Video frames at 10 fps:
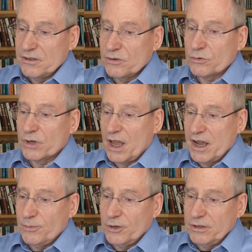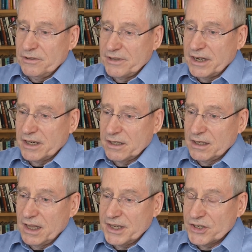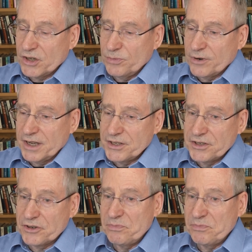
reliable than a classical processor.